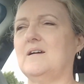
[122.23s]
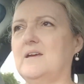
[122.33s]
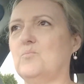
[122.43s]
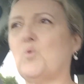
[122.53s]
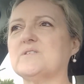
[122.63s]

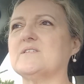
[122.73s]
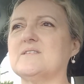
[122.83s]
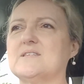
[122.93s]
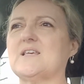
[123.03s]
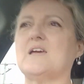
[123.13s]
it
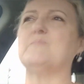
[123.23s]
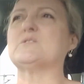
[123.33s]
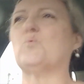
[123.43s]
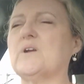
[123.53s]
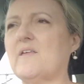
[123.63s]
wasn't the same
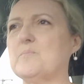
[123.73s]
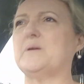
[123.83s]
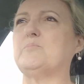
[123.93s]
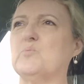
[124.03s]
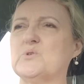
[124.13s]
as what other
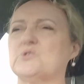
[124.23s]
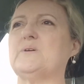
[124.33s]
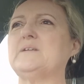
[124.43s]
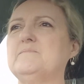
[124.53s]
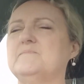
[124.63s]
people were doing.